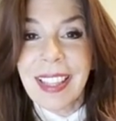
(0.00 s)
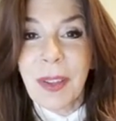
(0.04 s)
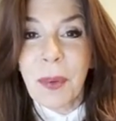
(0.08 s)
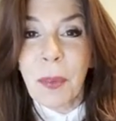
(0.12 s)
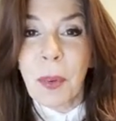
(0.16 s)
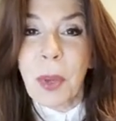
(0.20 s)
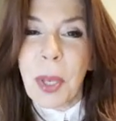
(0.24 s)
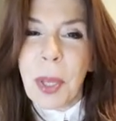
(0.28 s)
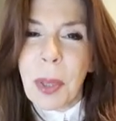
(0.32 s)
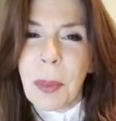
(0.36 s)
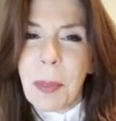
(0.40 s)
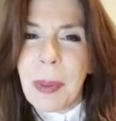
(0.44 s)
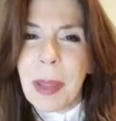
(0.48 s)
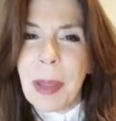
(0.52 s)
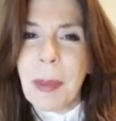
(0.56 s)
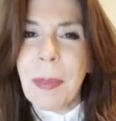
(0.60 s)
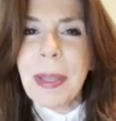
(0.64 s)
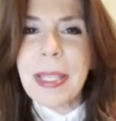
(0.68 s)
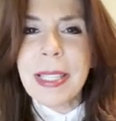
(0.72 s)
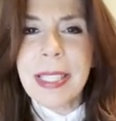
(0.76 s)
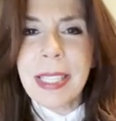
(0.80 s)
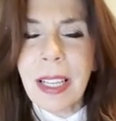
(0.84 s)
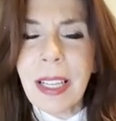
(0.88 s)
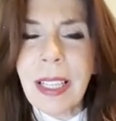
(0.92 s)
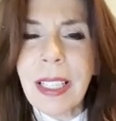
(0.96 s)
What do the baby
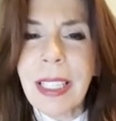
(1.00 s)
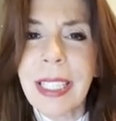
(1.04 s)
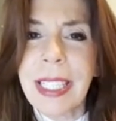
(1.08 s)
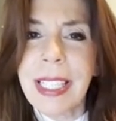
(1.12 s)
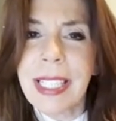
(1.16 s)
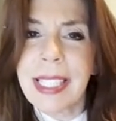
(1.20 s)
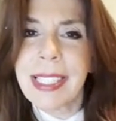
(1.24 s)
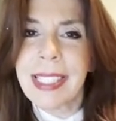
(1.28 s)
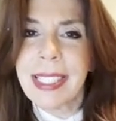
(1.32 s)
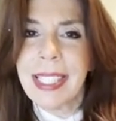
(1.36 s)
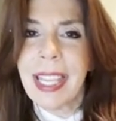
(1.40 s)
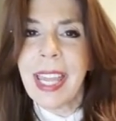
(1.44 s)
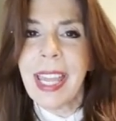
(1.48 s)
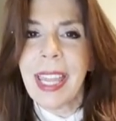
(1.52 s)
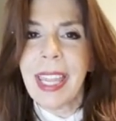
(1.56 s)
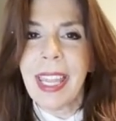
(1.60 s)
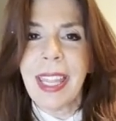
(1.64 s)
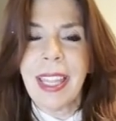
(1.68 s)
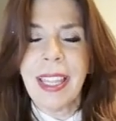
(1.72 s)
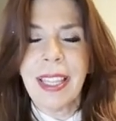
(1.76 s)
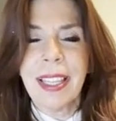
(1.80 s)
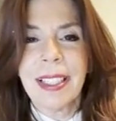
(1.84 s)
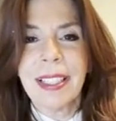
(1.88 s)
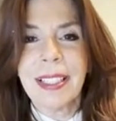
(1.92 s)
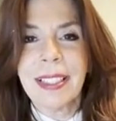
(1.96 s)
ducklings say?
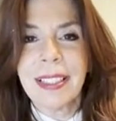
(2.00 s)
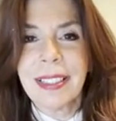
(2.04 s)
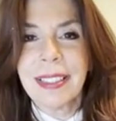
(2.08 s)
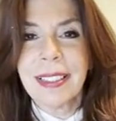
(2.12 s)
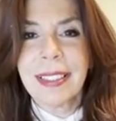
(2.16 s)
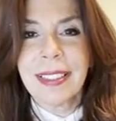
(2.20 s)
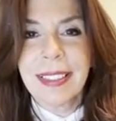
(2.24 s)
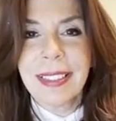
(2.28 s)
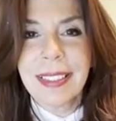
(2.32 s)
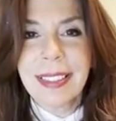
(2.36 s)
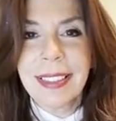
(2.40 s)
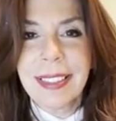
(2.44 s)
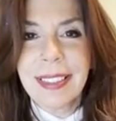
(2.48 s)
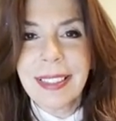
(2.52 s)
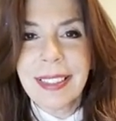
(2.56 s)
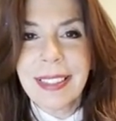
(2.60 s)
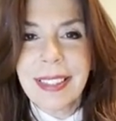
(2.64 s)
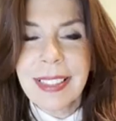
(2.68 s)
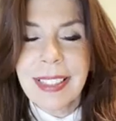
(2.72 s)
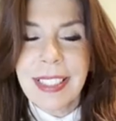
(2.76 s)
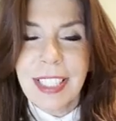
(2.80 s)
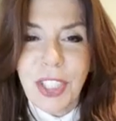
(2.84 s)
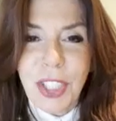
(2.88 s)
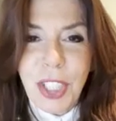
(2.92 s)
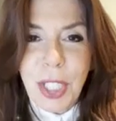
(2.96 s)

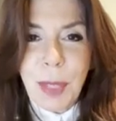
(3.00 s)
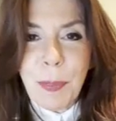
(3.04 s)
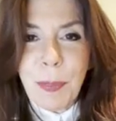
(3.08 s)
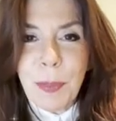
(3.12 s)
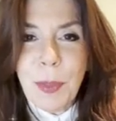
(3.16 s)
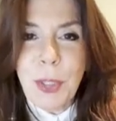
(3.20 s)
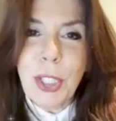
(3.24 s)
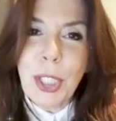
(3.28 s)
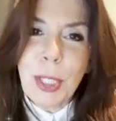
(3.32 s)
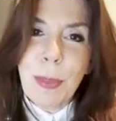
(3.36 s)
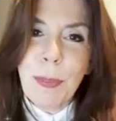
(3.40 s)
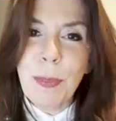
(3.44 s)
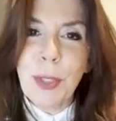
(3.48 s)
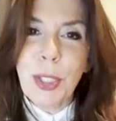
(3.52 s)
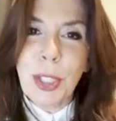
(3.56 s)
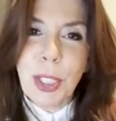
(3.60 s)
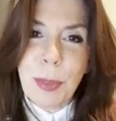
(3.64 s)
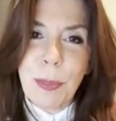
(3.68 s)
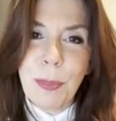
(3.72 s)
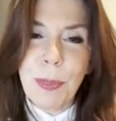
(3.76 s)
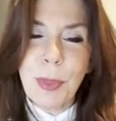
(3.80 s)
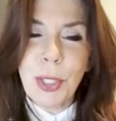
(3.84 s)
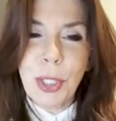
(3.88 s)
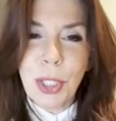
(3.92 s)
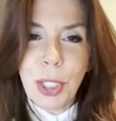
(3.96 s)
Cheep, cheep,
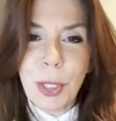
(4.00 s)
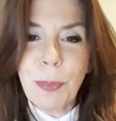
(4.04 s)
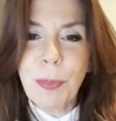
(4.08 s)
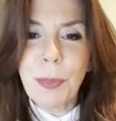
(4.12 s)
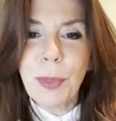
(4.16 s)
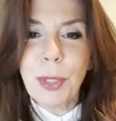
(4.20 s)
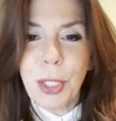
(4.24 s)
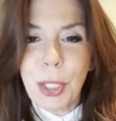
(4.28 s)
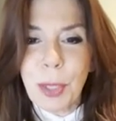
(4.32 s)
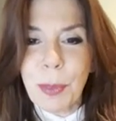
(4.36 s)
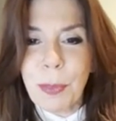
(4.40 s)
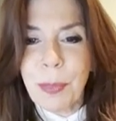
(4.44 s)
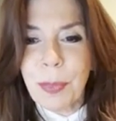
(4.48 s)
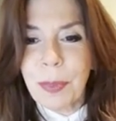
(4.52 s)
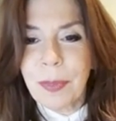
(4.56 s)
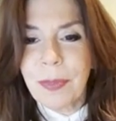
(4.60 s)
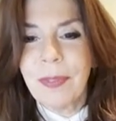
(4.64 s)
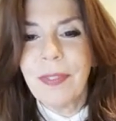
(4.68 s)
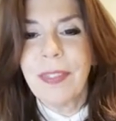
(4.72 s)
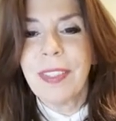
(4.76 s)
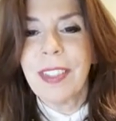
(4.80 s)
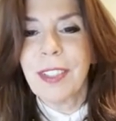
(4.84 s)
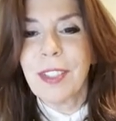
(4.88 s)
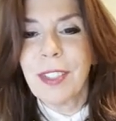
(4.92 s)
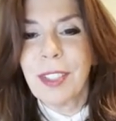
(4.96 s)
cheep, cheep, cheep.
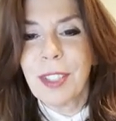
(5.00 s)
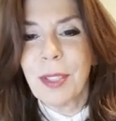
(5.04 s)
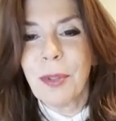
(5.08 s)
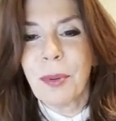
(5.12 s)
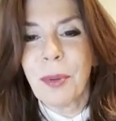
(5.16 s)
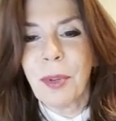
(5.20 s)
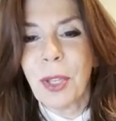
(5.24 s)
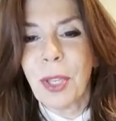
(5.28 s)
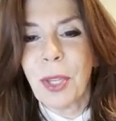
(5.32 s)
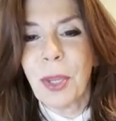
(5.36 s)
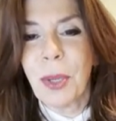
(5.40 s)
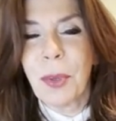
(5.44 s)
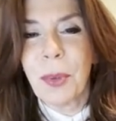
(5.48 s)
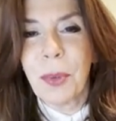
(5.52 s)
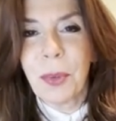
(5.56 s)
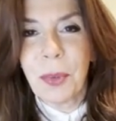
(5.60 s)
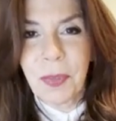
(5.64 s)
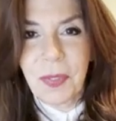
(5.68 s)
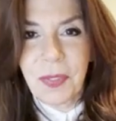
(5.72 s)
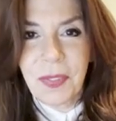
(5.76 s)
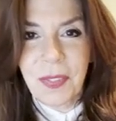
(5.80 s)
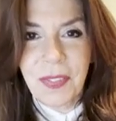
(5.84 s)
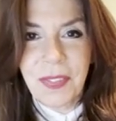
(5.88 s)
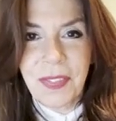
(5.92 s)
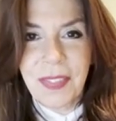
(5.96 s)
They're so cute.
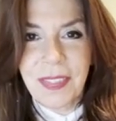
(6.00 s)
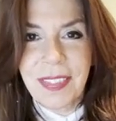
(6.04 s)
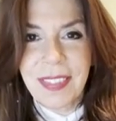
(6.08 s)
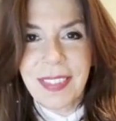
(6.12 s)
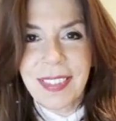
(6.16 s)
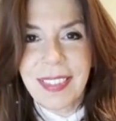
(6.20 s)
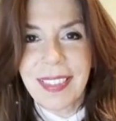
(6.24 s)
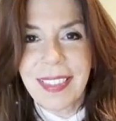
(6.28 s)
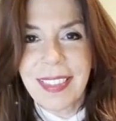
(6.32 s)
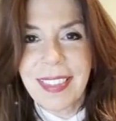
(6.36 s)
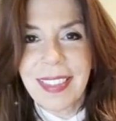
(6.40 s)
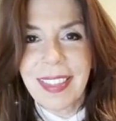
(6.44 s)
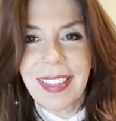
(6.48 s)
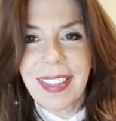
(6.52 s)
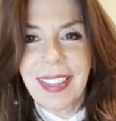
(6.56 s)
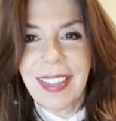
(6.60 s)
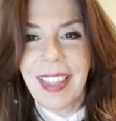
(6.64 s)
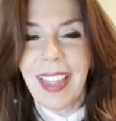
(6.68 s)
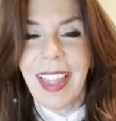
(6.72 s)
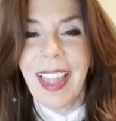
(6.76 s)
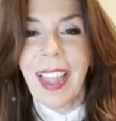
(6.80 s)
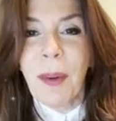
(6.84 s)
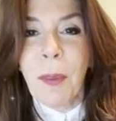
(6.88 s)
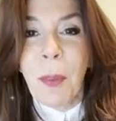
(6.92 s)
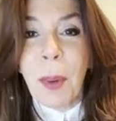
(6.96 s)

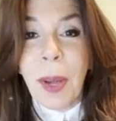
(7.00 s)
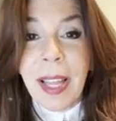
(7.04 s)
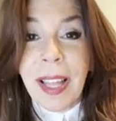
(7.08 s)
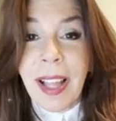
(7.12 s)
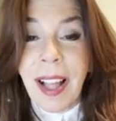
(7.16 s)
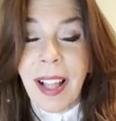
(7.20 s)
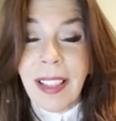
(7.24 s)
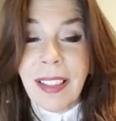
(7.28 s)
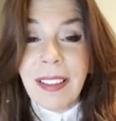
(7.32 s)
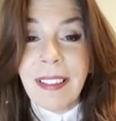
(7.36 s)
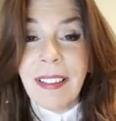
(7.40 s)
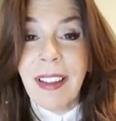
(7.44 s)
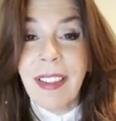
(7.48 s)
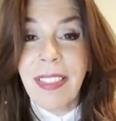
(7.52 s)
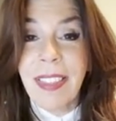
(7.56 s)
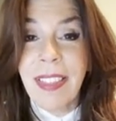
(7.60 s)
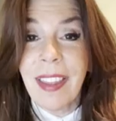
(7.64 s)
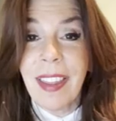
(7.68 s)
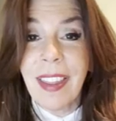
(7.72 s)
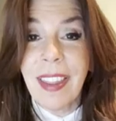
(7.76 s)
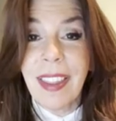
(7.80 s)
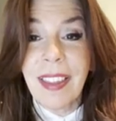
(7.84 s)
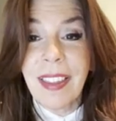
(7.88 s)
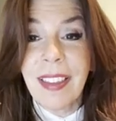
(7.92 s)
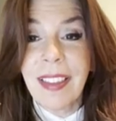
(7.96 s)
What color are
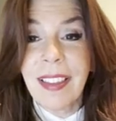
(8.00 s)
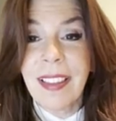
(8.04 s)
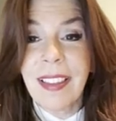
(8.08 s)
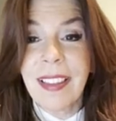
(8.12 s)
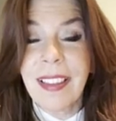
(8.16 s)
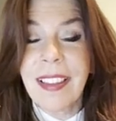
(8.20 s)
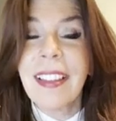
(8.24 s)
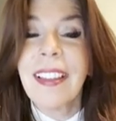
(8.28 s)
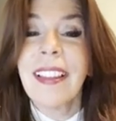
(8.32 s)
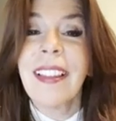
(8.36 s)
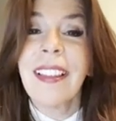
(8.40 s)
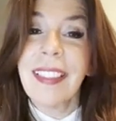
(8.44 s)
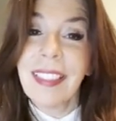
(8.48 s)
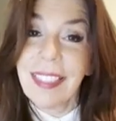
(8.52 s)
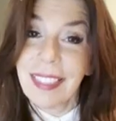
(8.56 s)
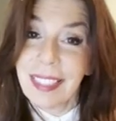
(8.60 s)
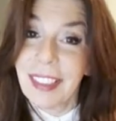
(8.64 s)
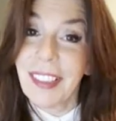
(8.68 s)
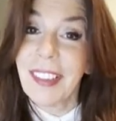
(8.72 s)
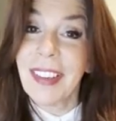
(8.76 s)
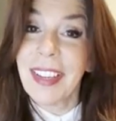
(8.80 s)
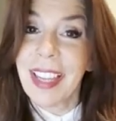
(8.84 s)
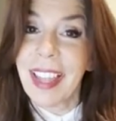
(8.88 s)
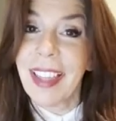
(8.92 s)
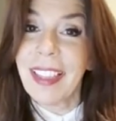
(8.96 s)
they?
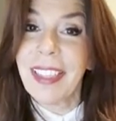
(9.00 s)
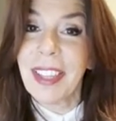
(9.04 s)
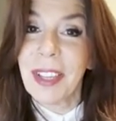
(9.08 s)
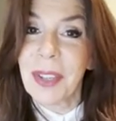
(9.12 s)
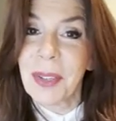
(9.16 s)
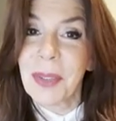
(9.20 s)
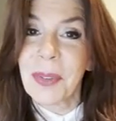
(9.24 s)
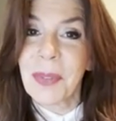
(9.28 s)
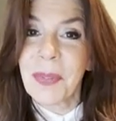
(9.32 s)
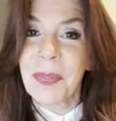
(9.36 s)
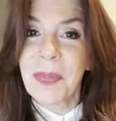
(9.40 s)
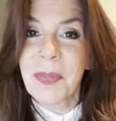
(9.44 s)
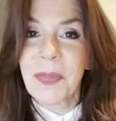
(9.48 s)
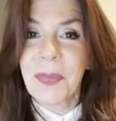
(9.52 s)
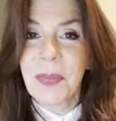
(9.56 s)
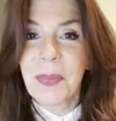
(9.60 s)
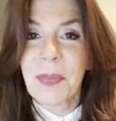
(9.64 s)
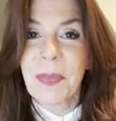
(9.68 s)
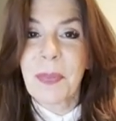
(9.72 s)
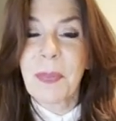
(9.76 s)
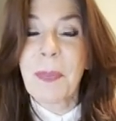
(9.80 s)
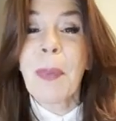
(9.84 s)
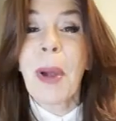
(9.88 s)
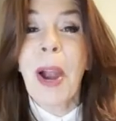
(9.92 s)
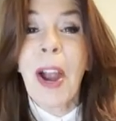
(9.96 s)
They're yellow.
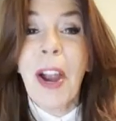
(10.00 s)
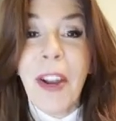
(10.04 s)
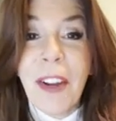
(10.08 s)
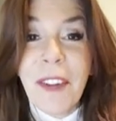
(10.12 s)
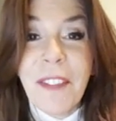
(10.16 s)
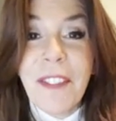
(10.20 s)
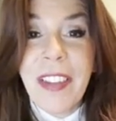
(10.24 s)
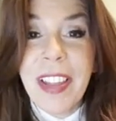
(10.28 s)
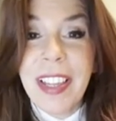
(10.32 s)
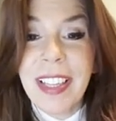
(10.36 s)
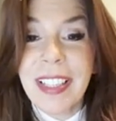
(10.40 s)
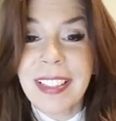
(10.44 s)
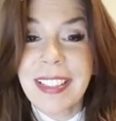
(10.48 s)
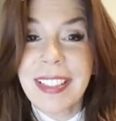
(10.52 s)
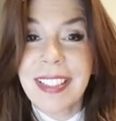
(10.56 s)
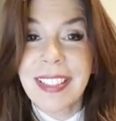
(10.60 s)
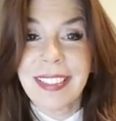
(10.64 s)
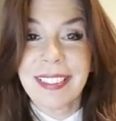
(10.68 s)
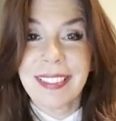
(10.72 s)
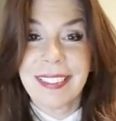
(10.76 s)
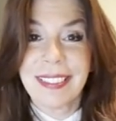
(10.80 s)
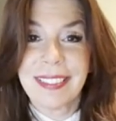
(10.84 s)
Perfect.